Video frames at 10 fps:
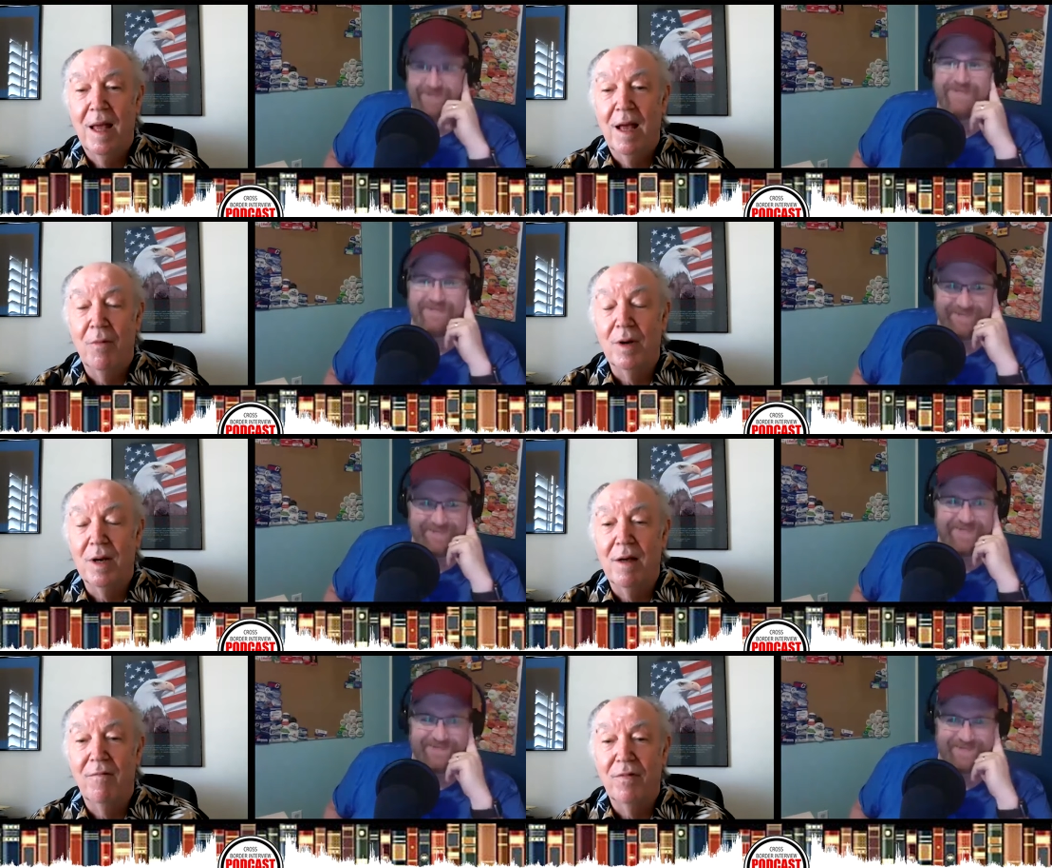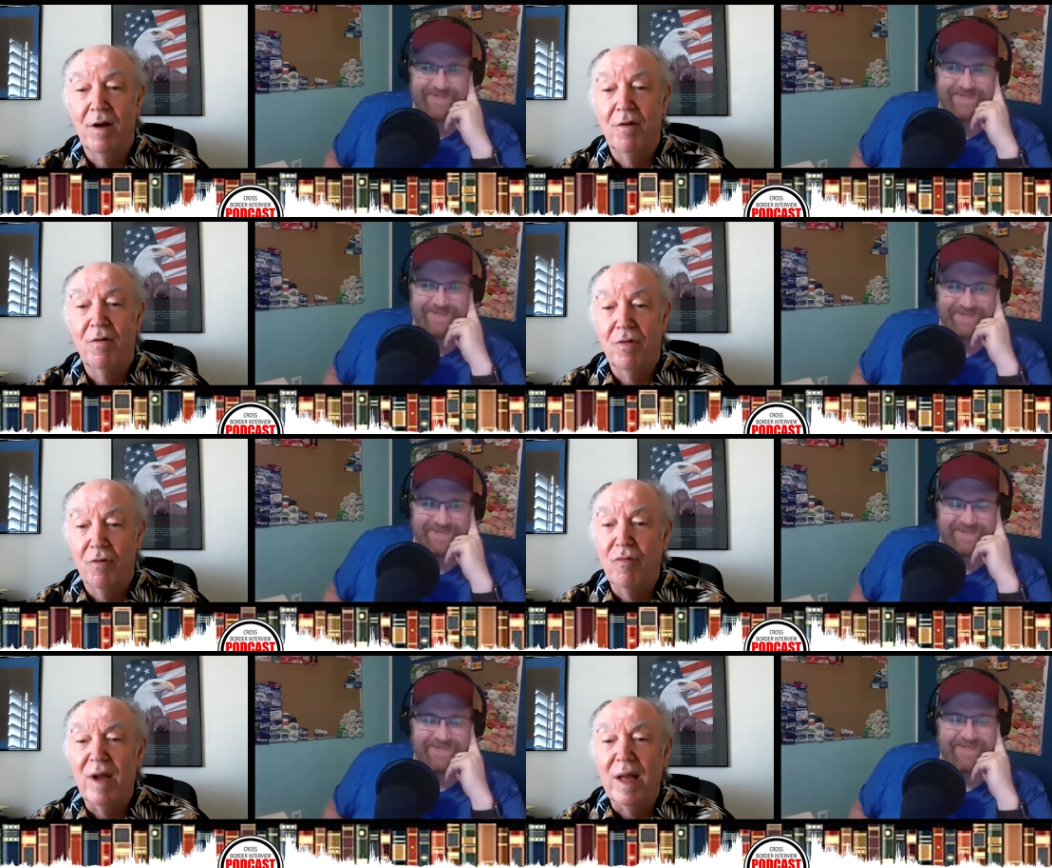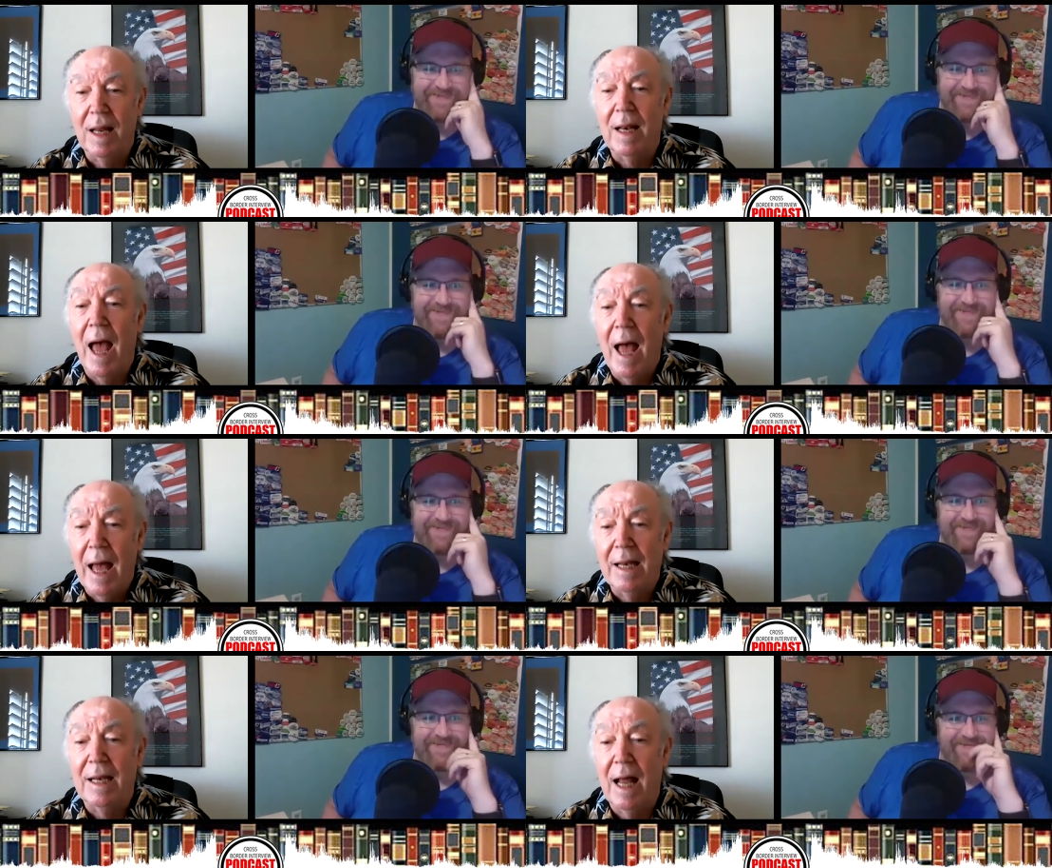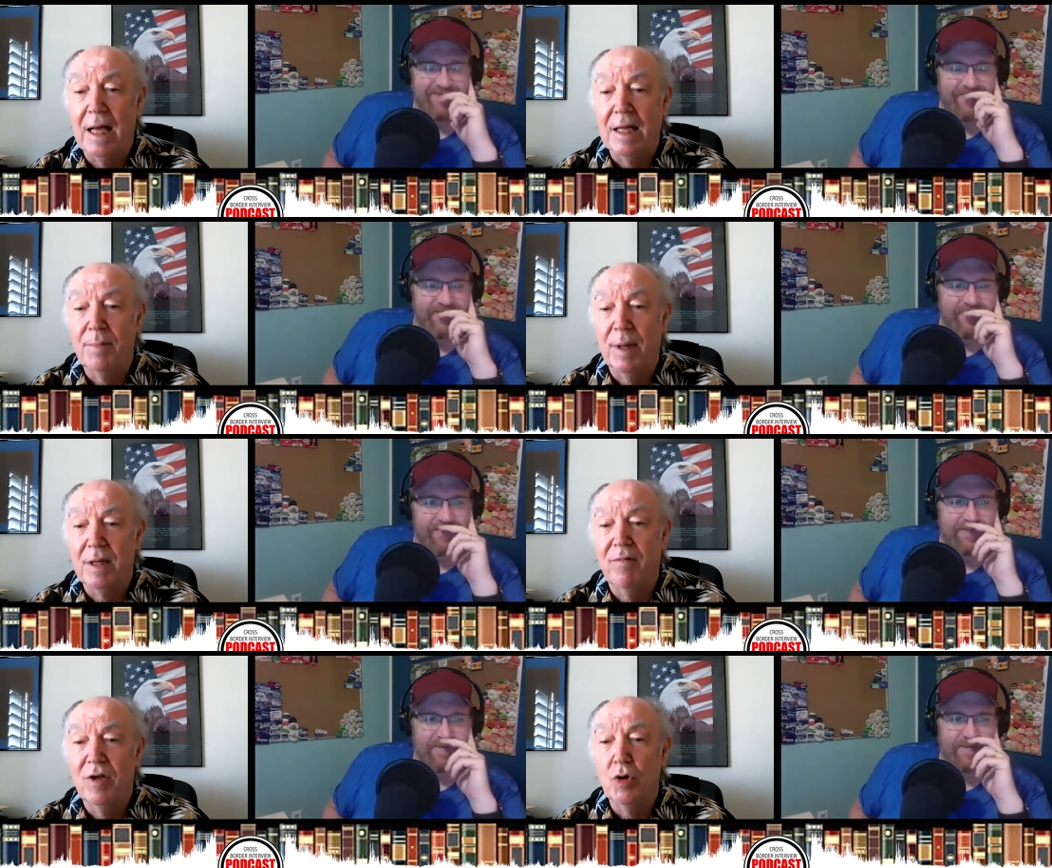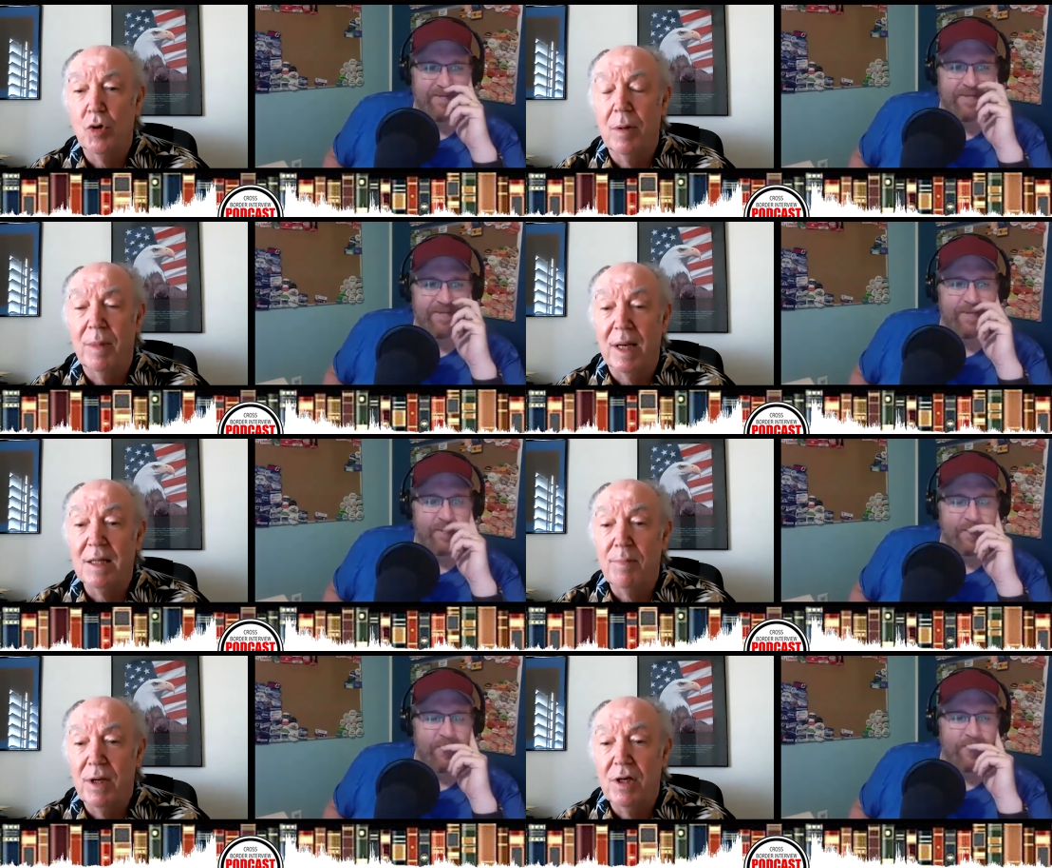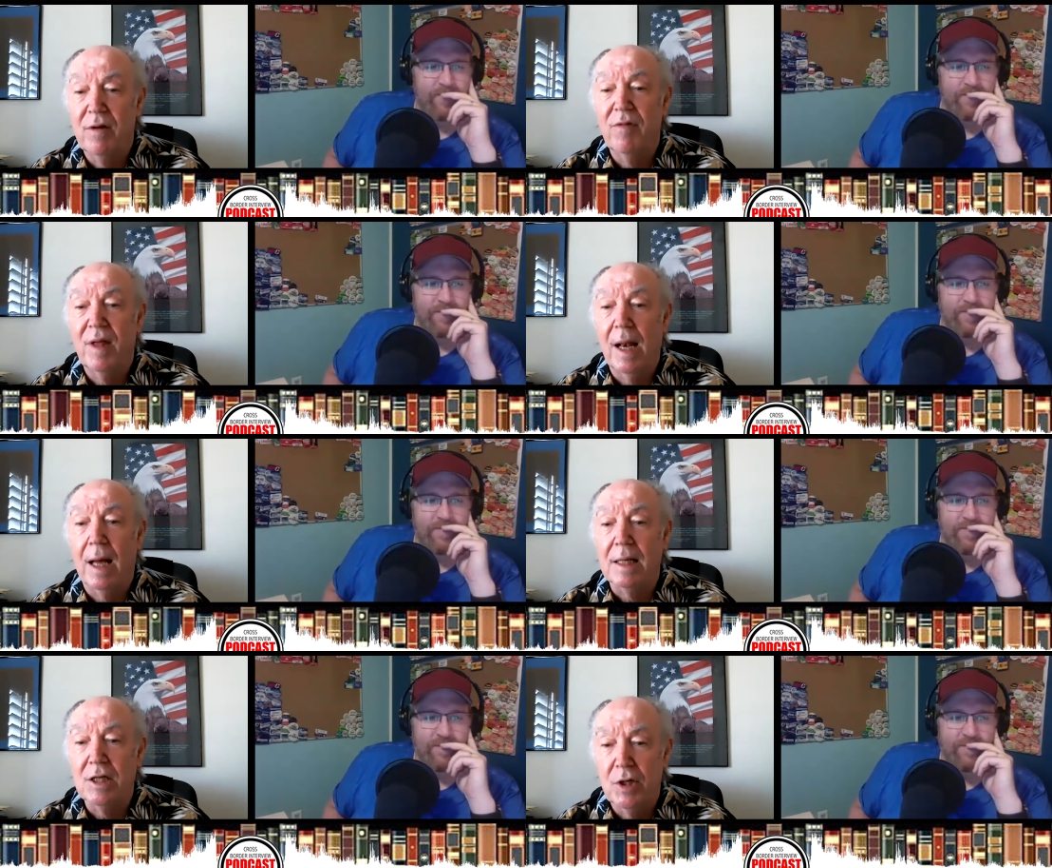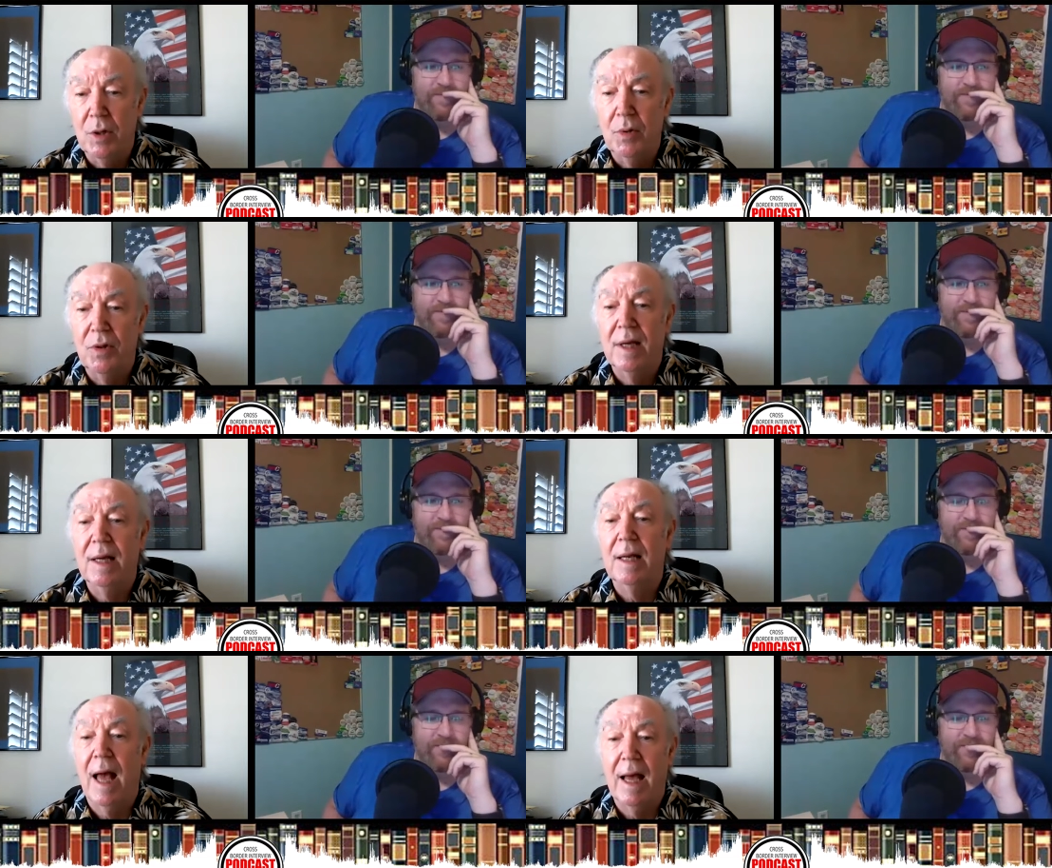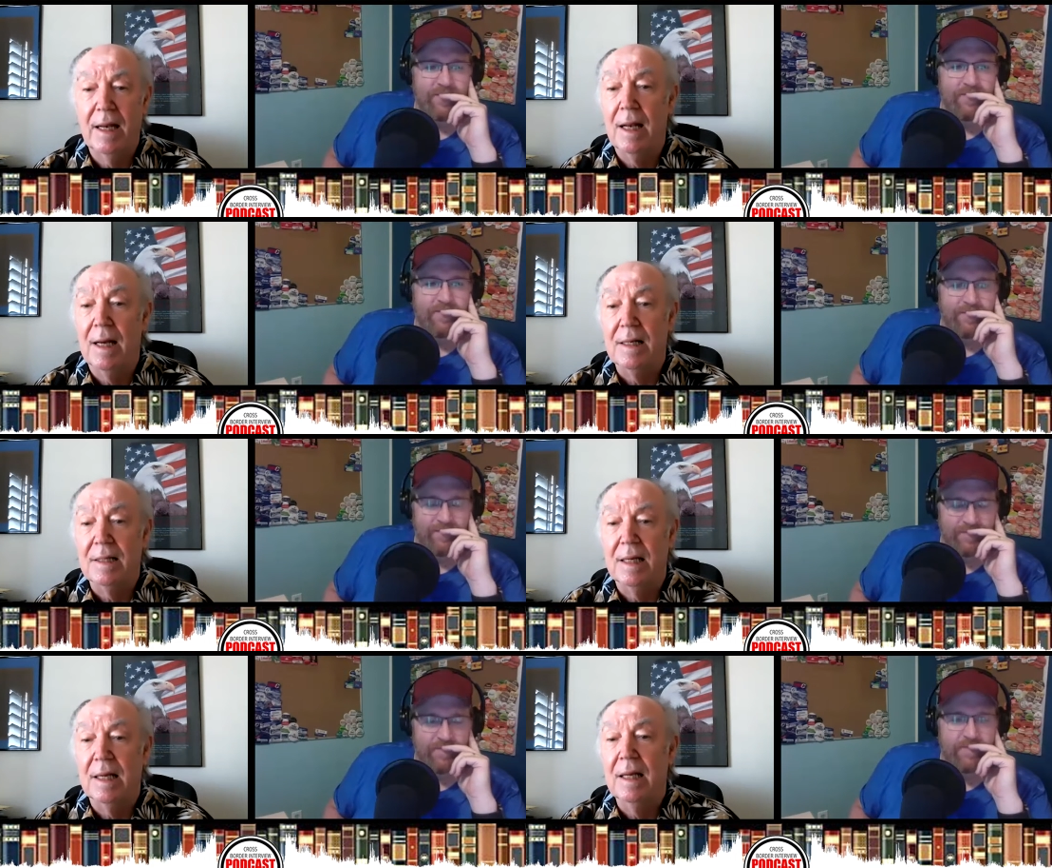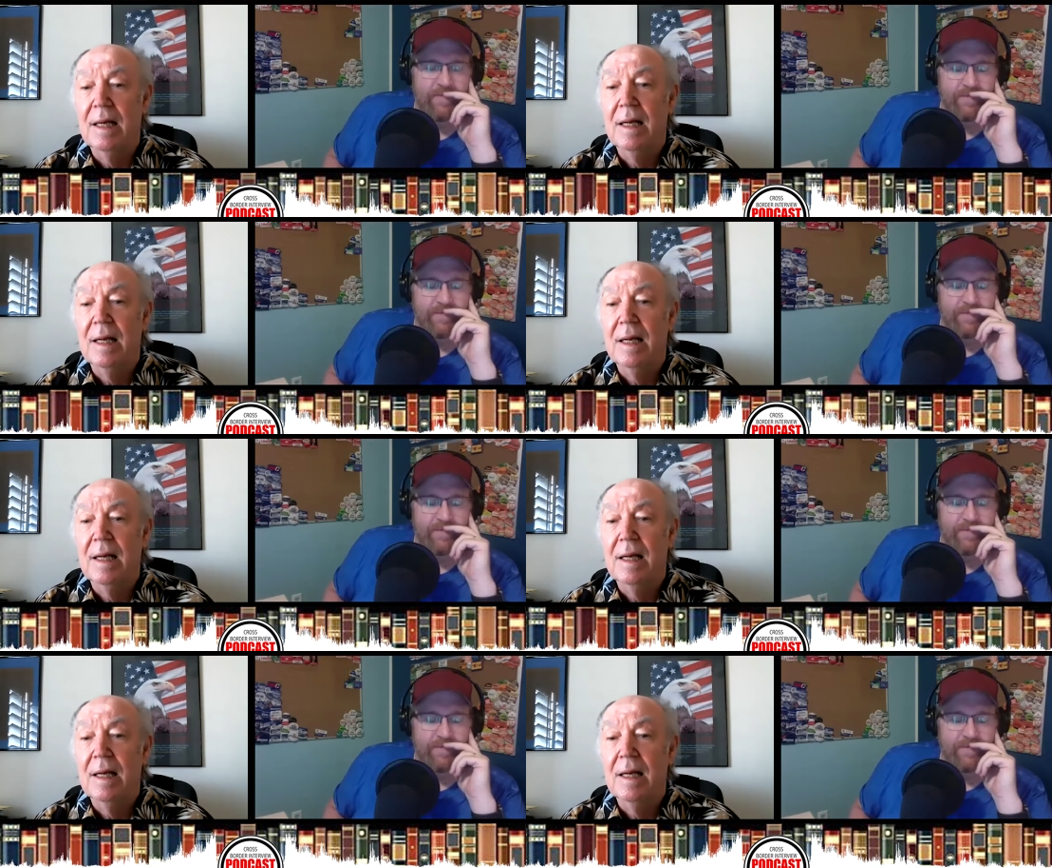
Speaker 1: it would give the, the reader an added aspect of enjoyment, especially if they like sleuthing and analyzing